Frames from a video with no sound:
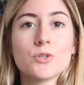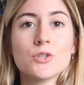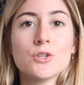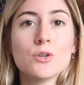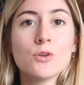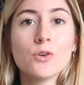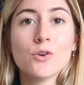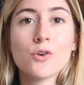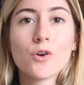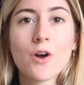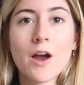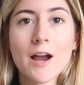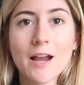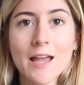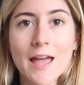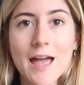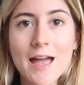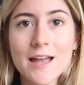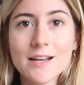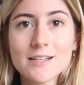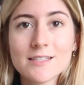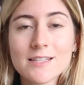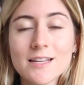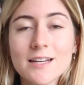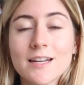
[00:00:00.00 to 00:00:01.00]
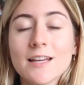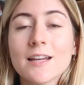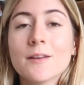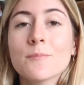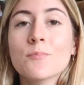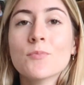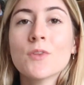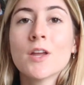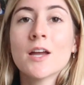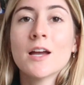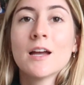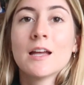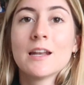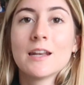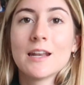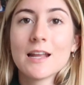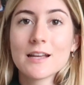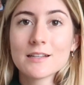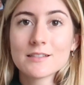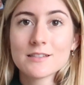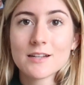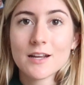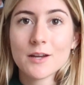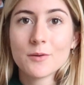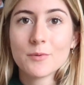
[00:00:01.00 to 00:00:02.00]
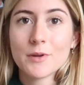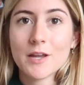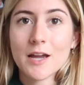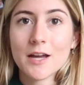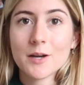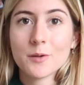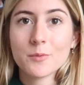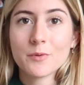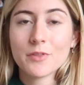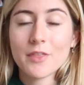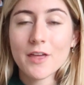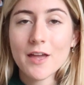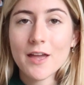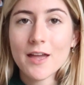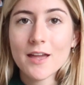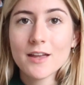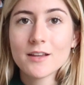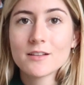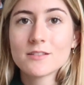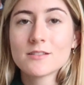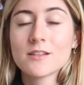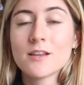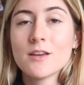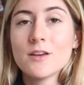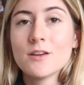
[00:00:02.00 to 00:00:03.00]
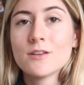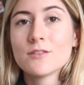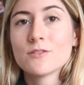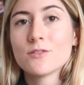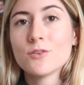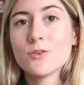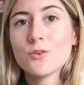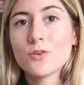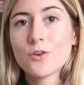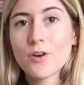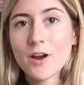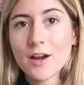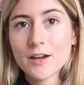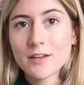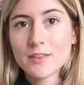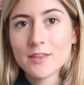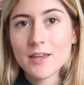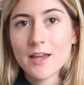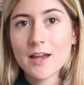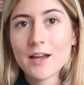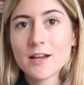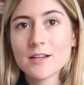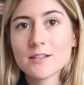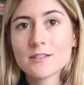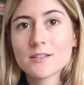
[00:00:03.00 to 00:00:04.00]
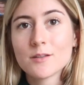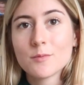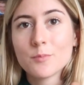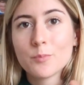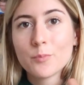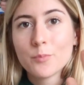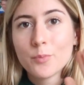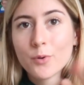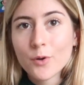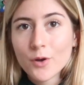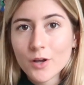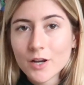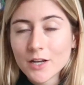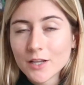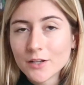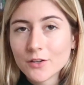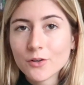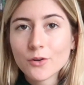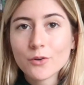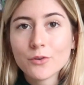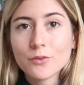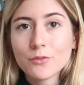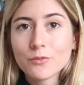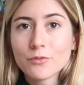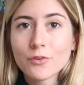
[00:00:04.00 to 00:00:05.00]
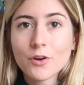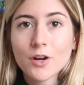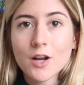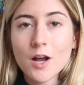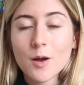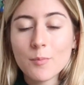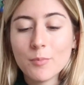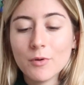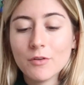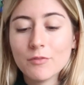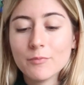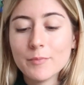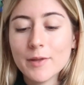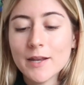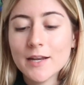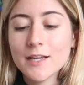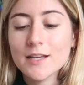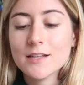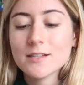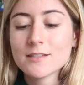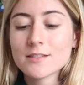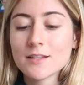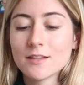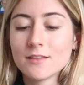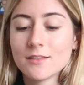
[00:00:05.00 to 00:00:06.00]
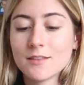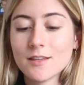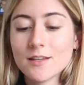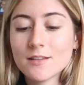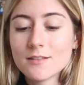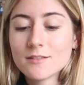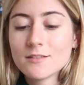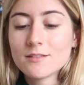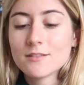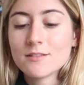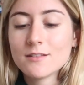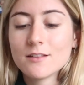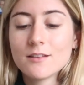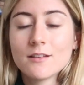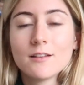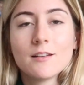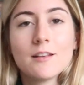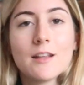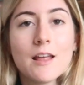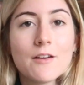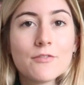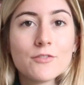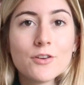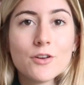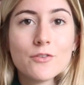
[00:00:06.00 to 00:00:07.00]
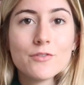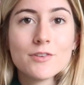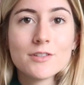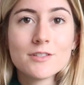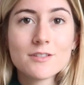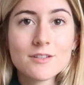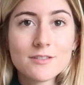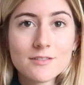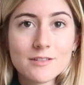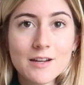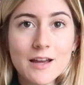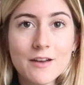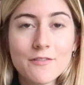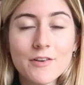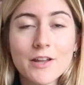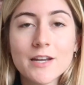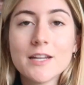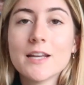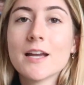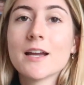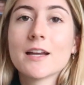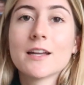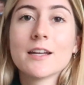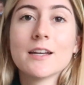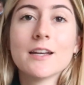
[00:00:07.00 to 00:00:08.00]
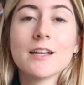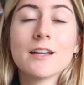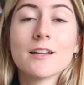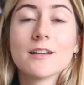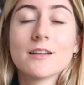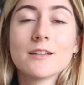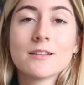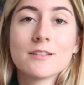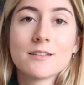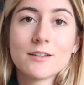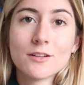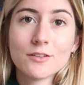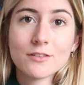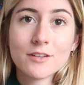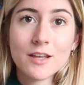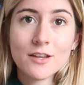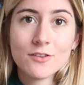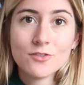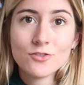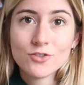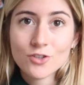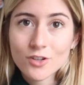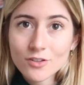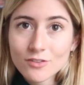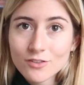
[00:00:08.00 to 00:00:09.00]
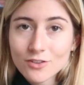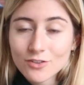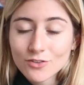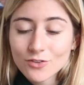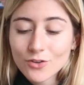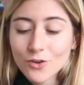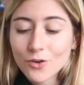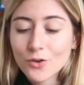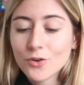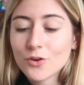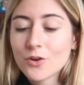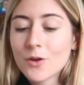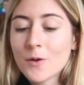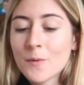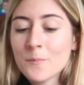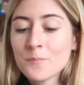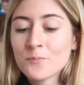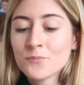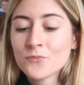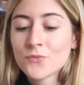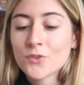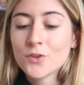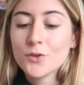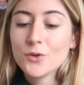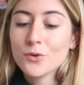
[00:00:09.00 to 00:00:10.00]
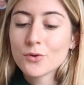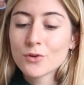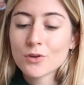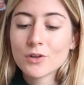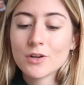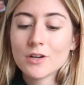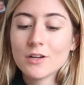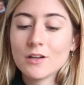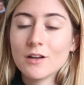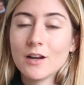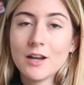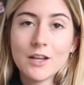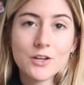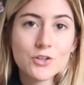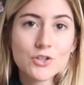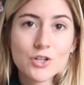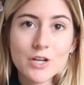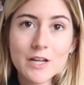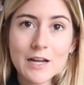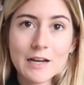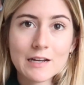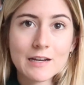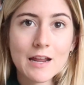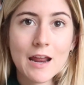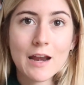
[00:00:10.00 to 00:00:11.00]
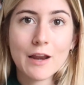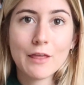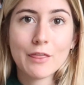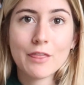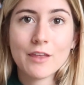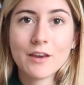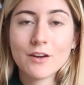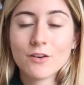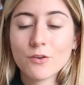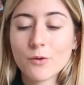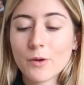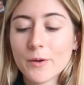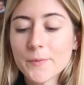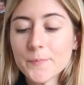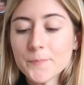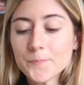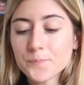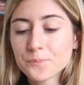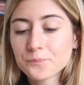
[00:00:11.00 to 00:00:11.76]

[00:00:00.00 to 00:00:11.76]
You can crack eggs in it. Last night we had it with eggs, so you crack the eggs, put a lid on for a couple of minutes. This leftovers doesn't have any egg in it and it still tastes just as good. You can literally add anything to it.